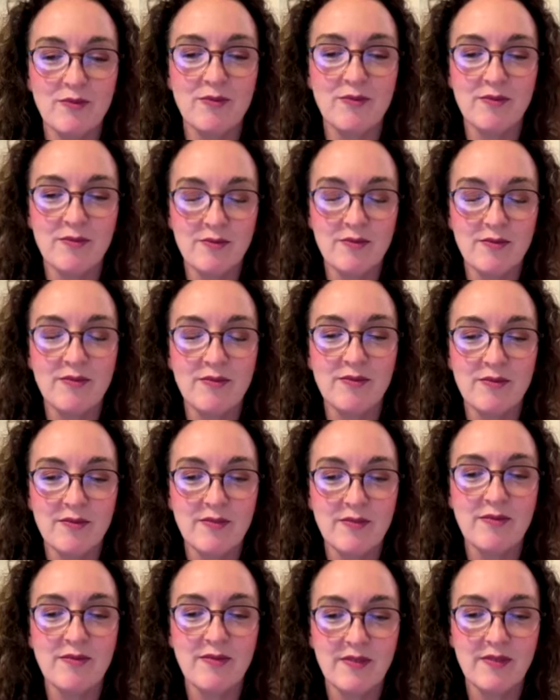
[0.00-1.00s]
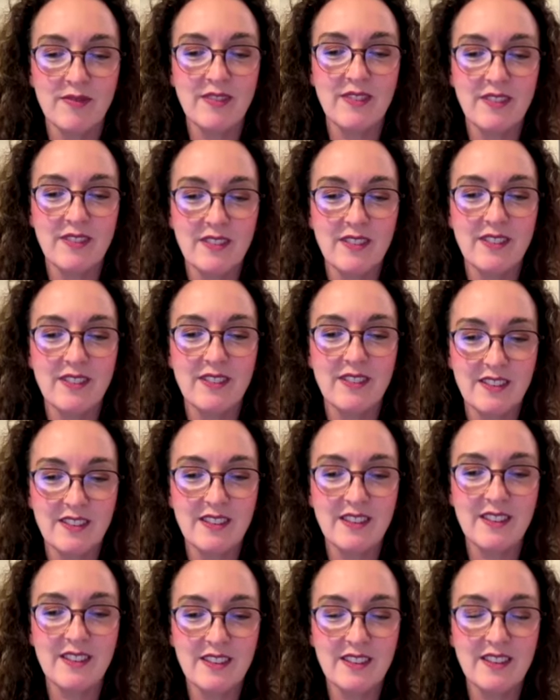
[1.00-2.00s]
As you'll notice that I, I, always do
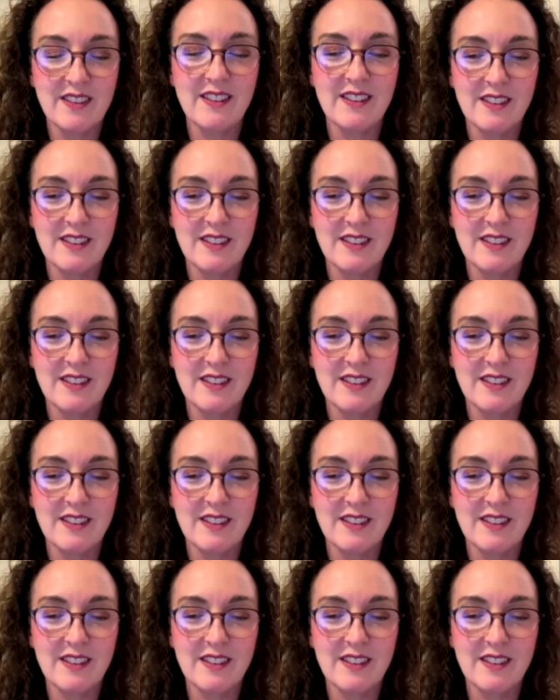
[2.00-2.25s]
that